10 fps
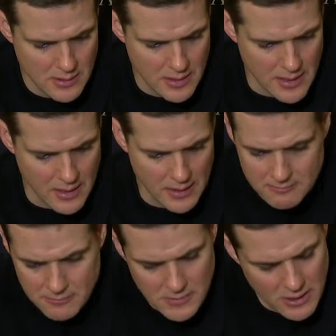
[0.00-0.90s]

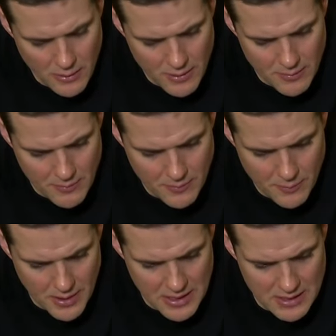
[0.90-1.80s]
And you know,
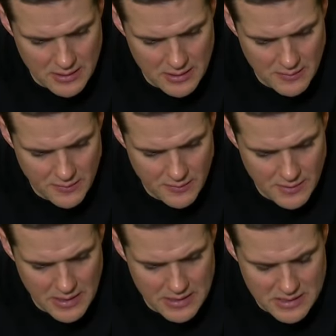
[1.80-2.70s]
but
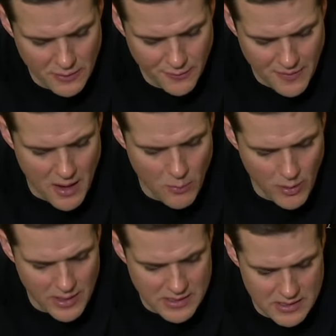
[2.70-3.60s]
he still found
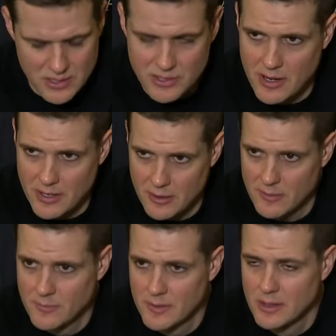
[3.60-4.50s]
ways as a
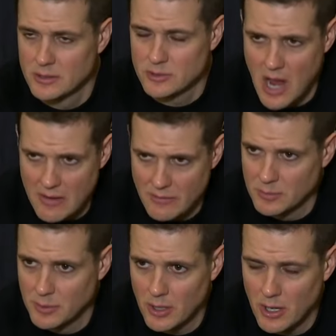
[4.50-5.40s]
screener, driving
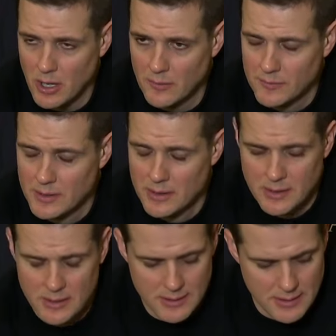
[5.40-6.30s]
the ball,
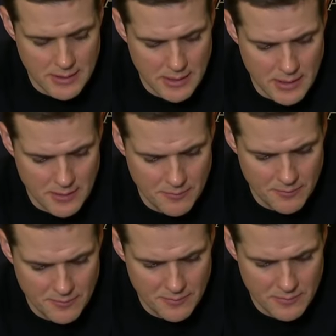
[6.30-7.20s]

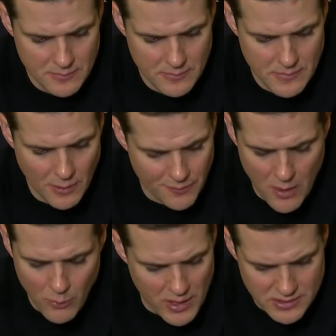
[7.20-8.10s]

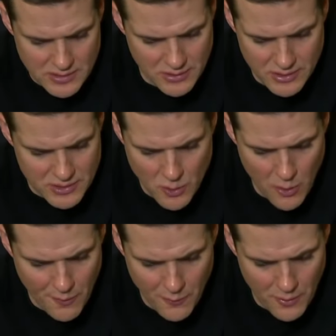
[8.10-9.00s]
found ways to
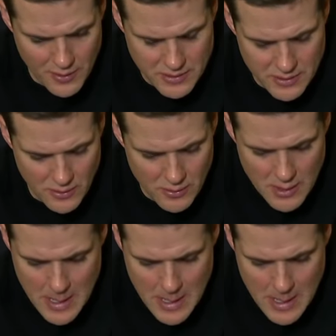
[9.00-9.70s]
score for us. So